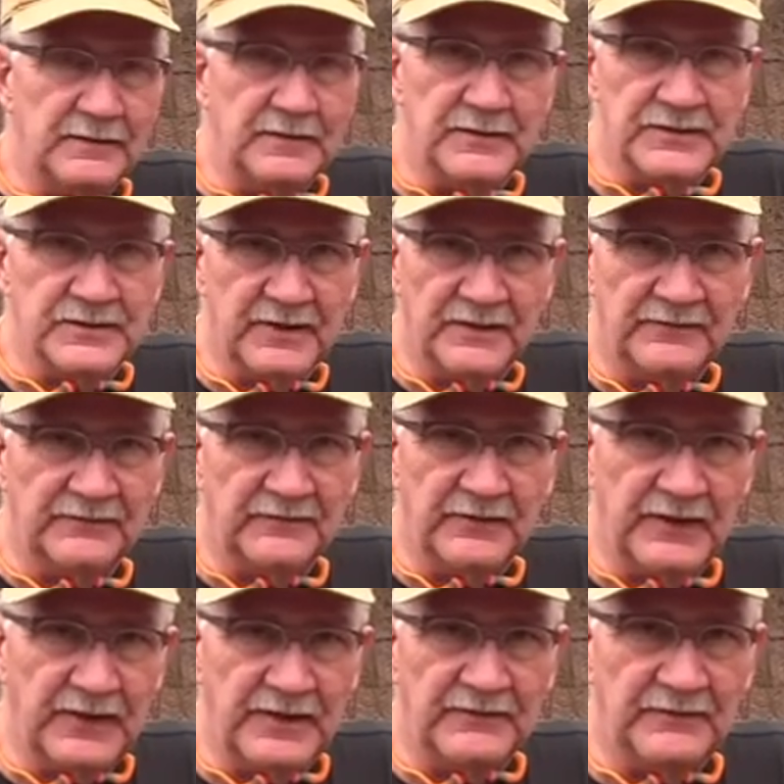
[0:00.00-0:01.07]
this stuff
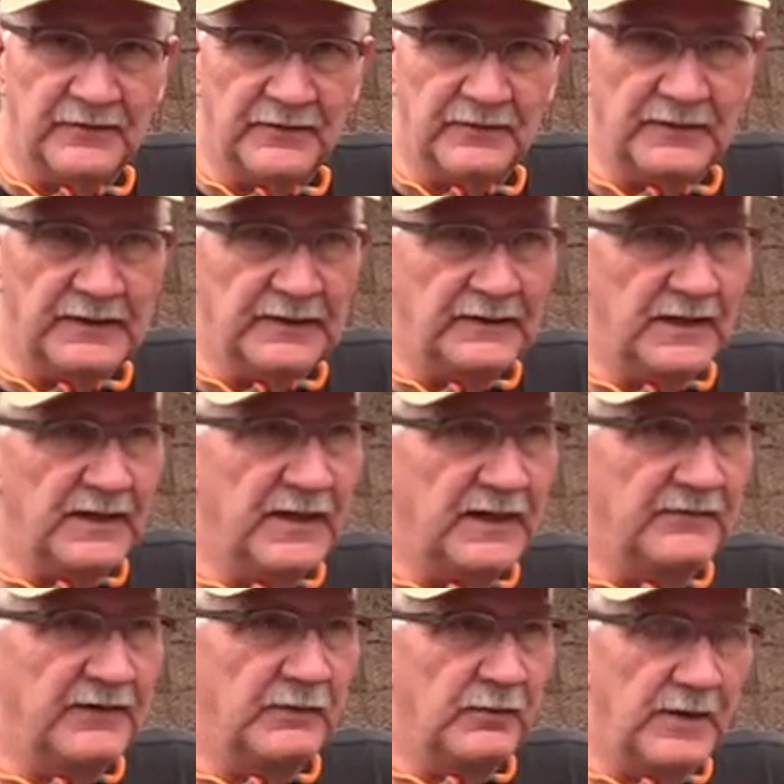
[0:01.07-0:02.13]
forever, and they have a